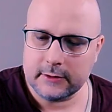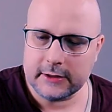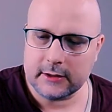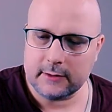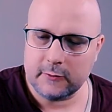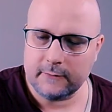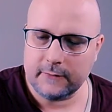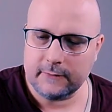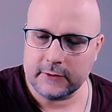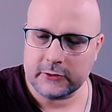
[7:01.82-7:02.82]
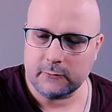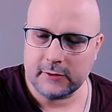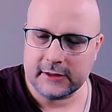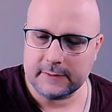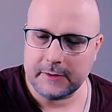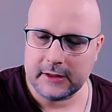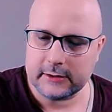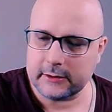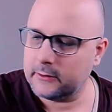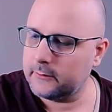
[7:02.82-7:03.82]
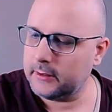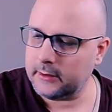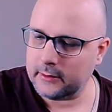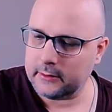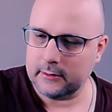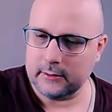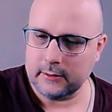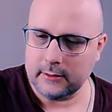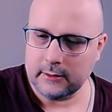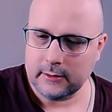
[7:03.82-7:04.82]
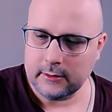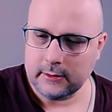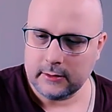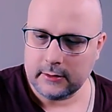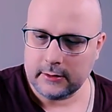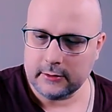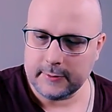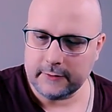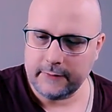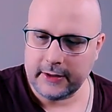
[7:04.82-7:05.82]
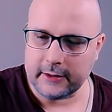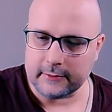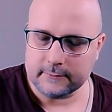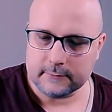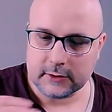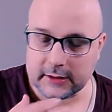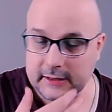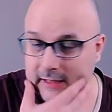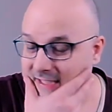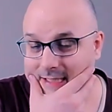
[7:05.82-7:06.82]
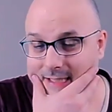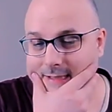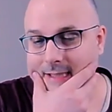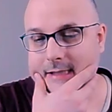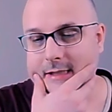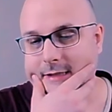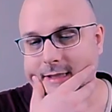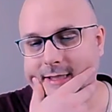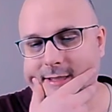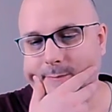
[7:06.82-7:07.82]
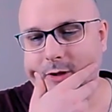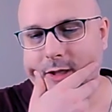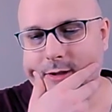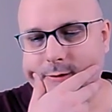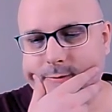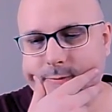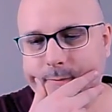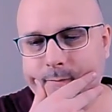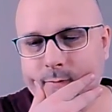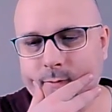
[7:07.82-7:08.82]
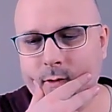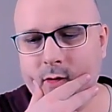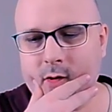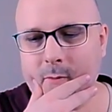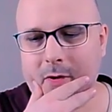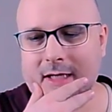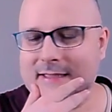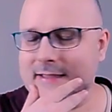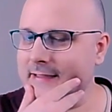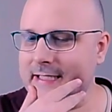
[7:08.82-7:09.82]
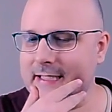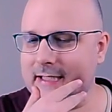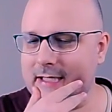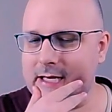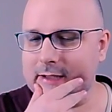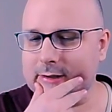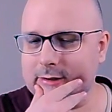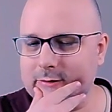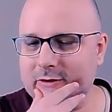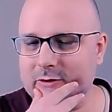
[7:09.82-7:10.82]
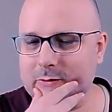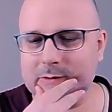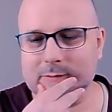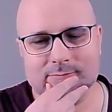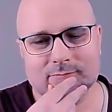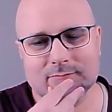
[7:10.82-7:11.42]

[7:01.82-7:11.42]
He's going to move just one space to go here. And he'll build there. Because I can't access that spot. But I need to stay kind of close to him,